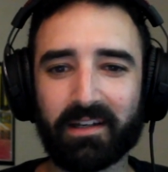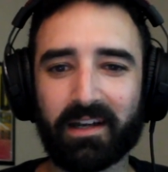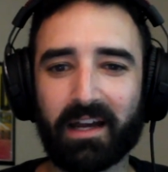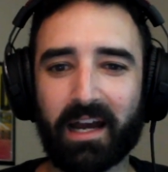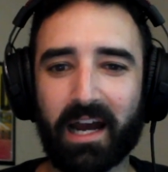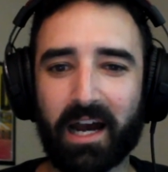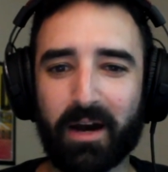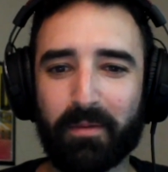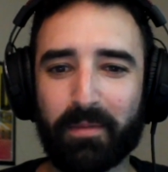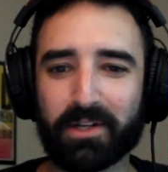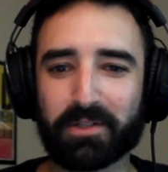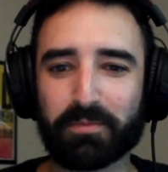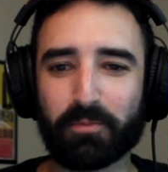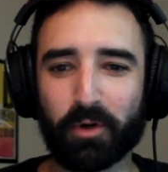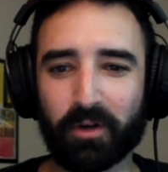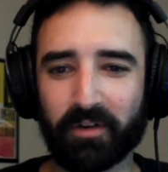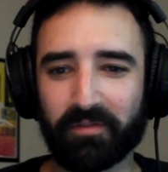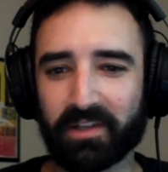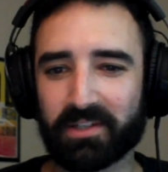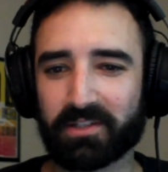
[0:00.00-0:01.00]
How much
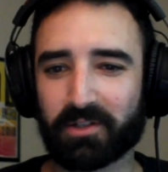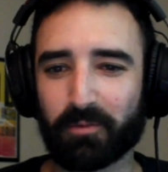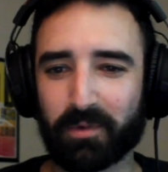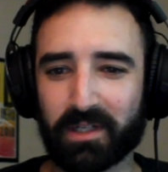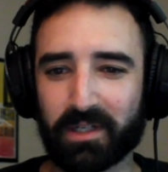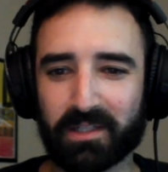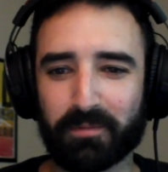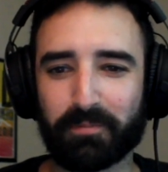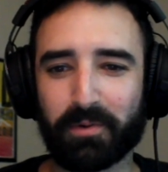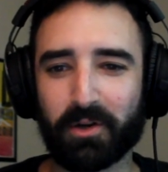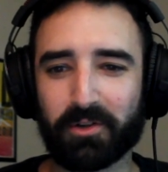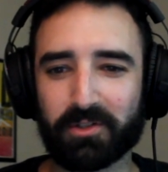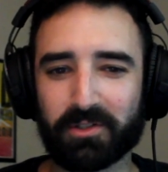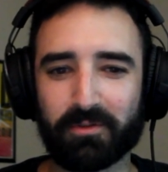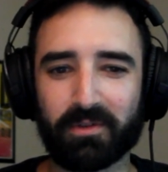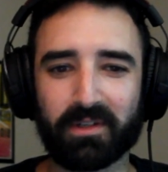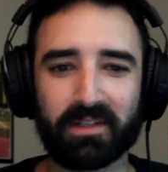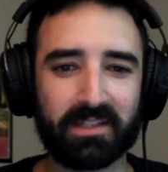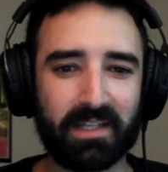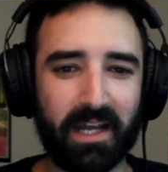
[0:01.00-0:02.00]
more of this are we supposed
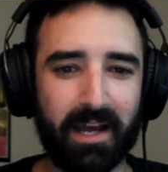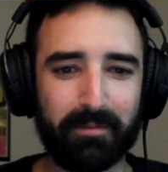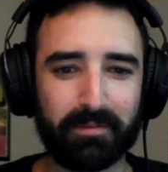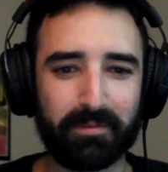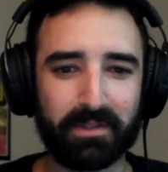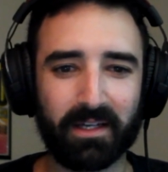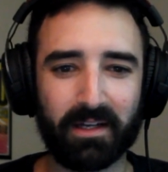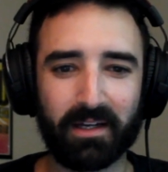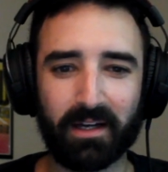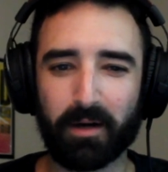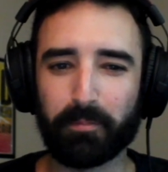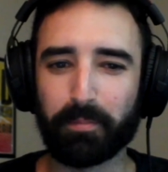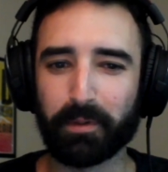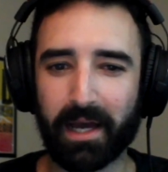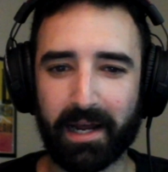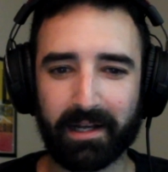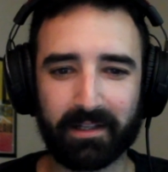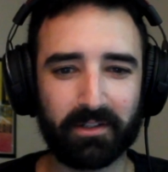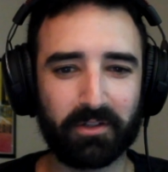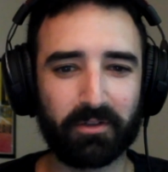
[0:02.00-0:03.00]
to accept? A
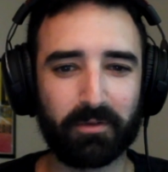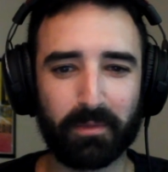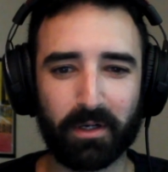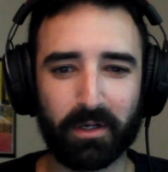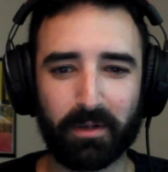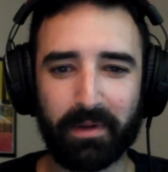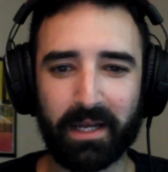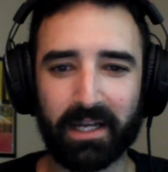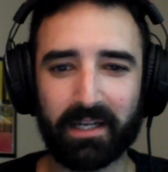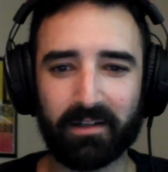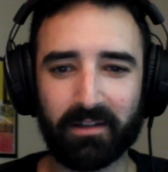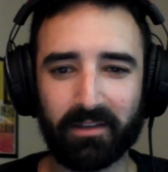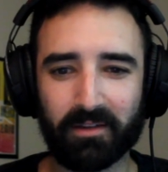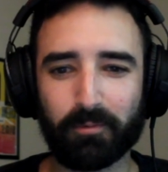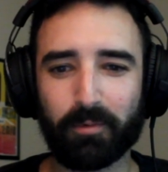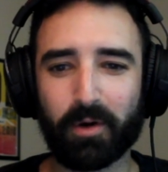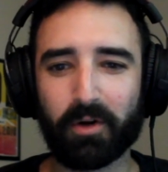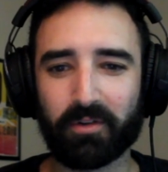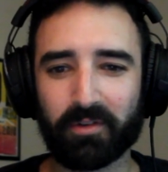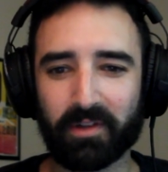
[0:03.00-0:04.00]
black Little Mermaid? The
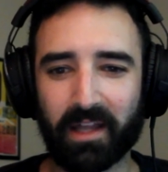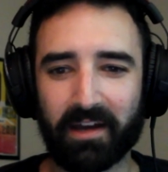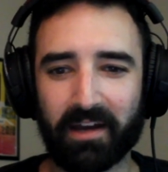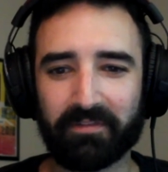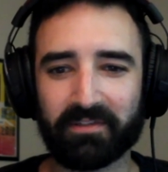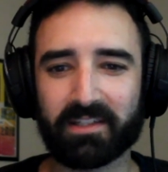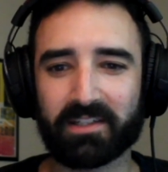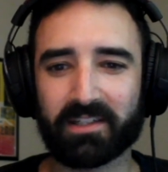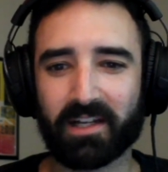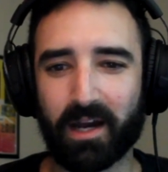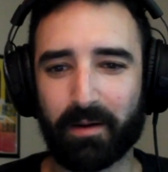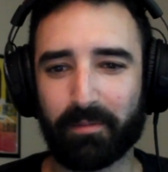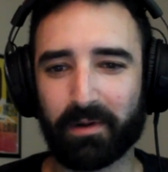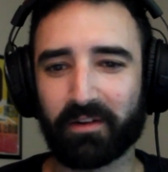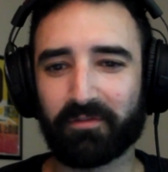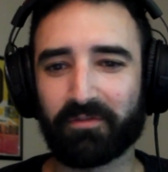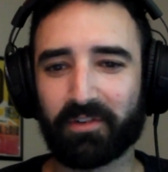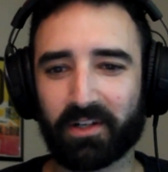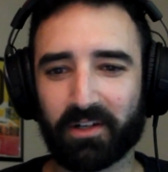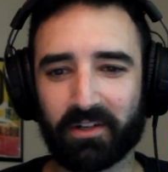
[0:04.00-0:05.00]
woke left is
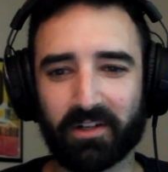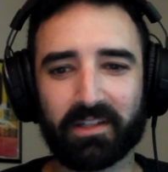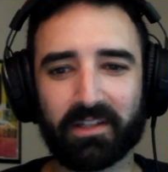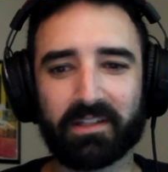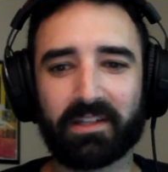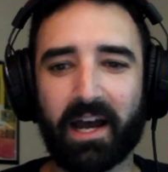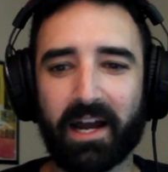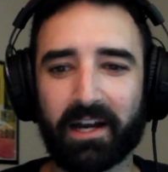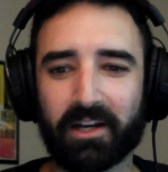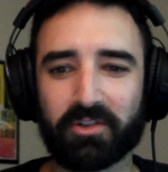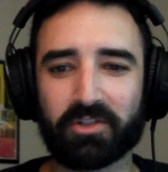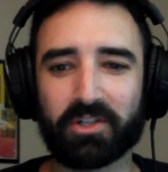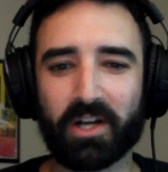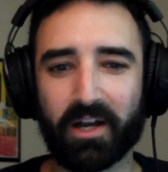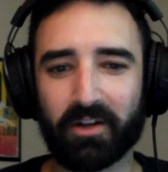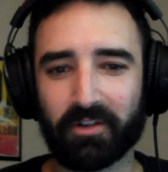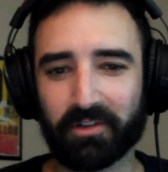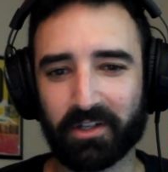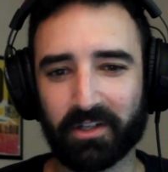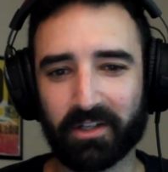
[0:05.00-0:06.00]
coming for your entire
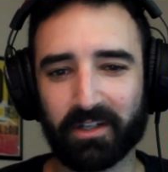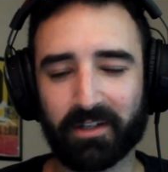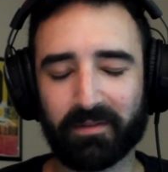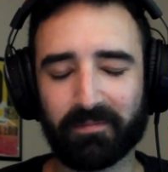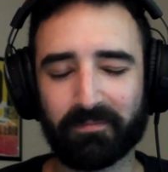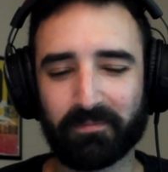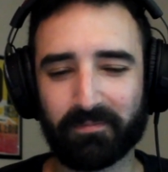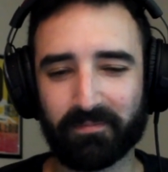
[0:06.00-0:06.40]
childhood.